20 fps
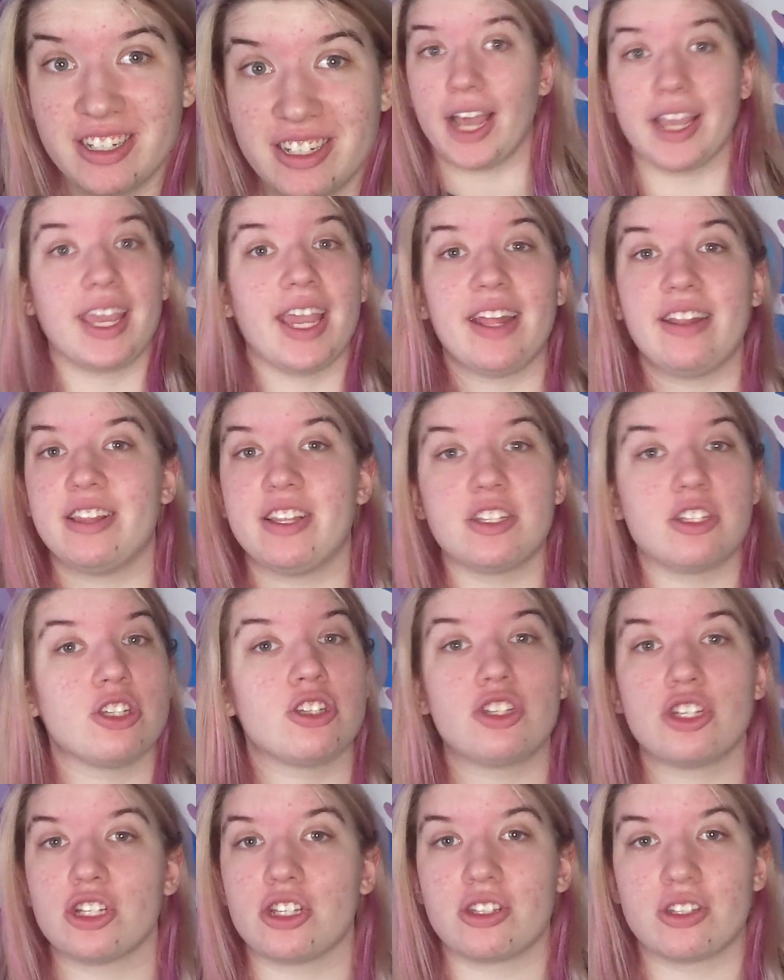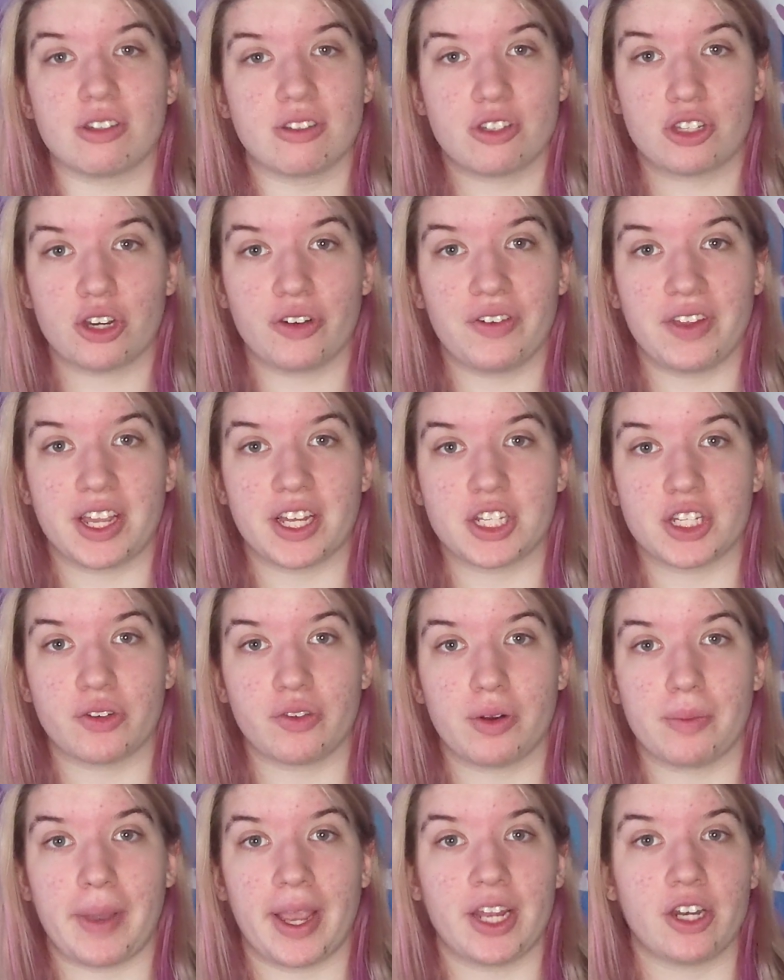Again, this is just serving as a
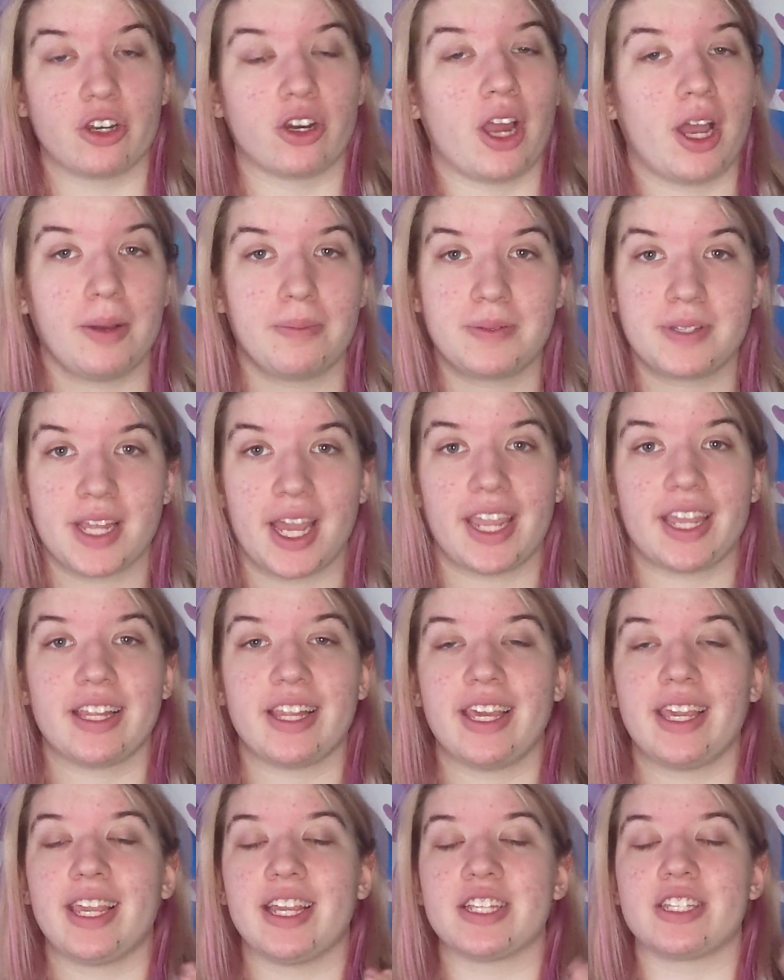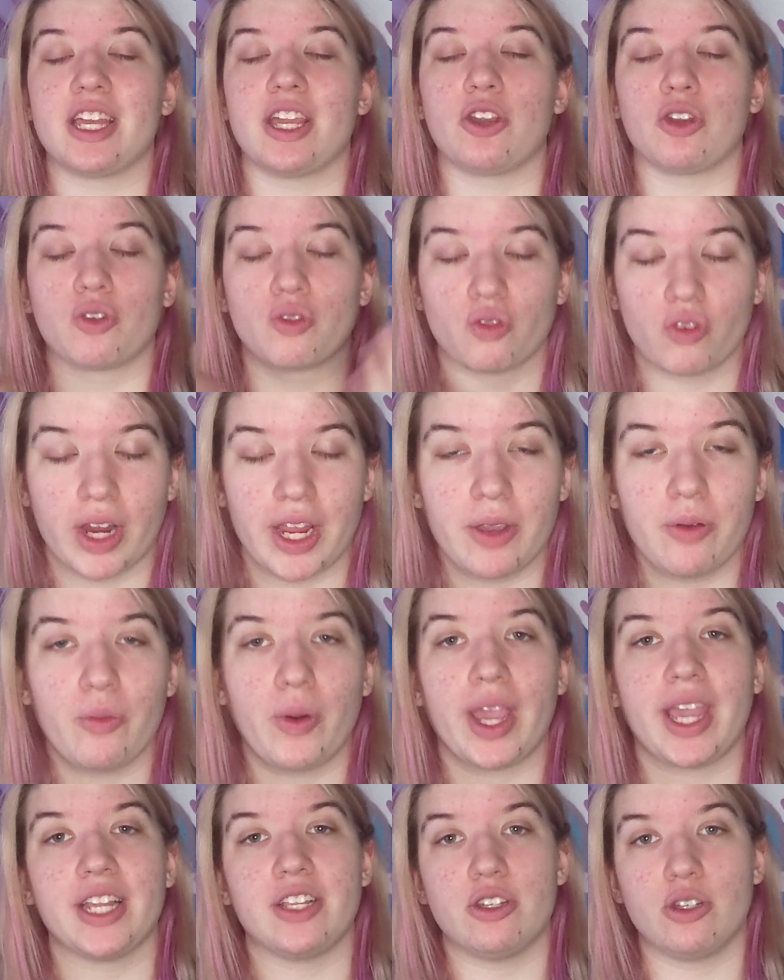reminder. Upcycling is a great
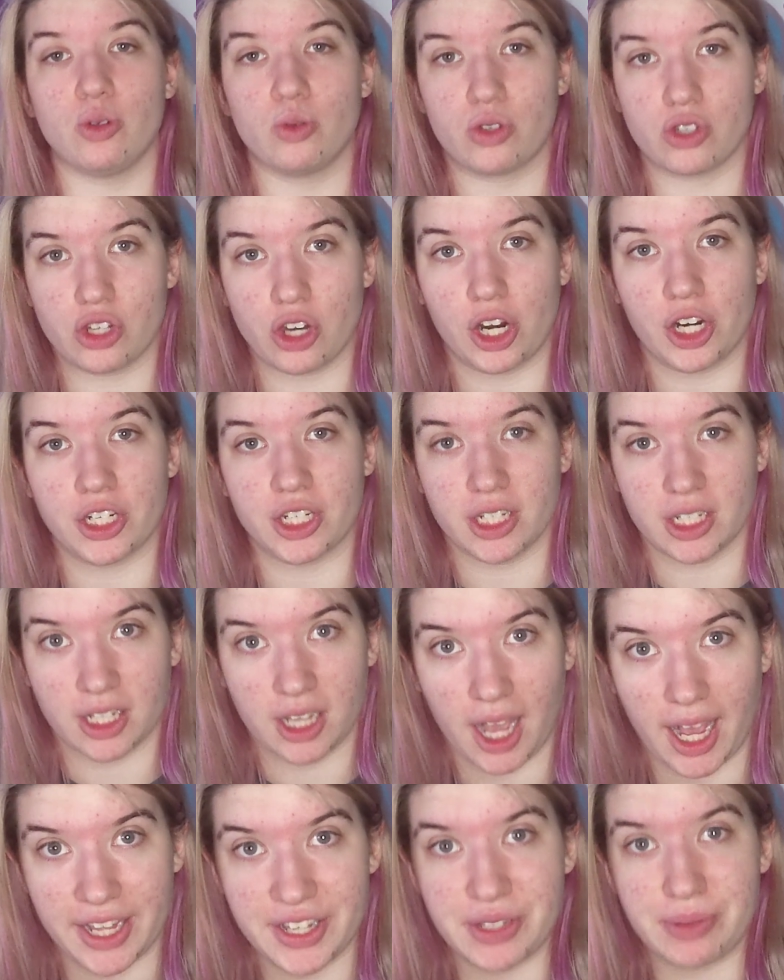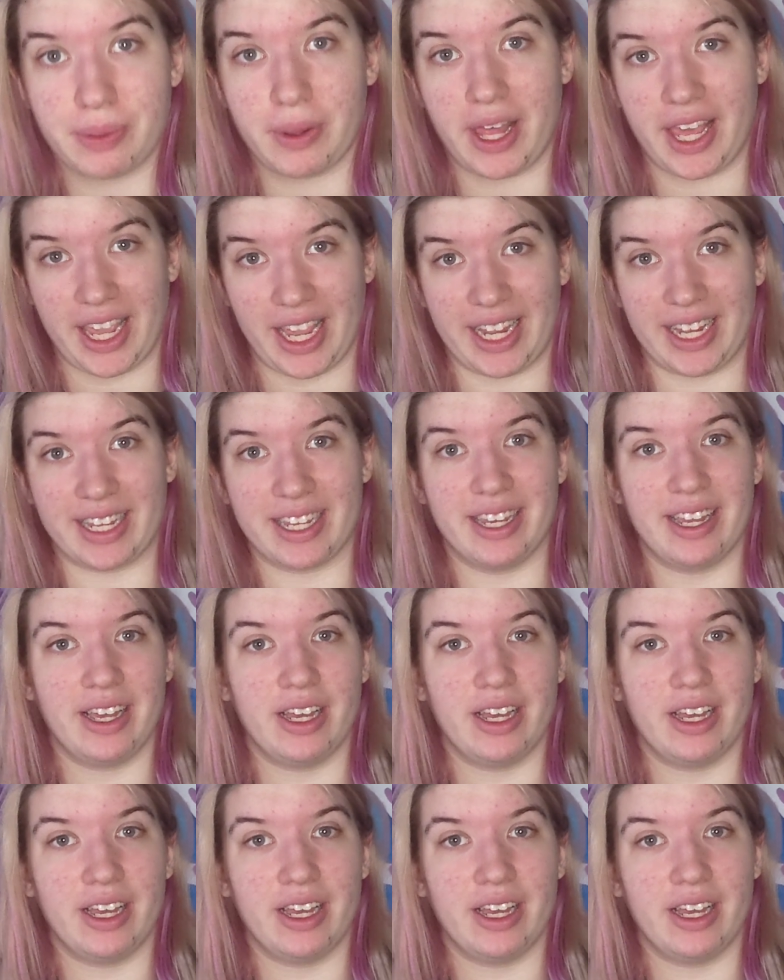way to start cosplaying.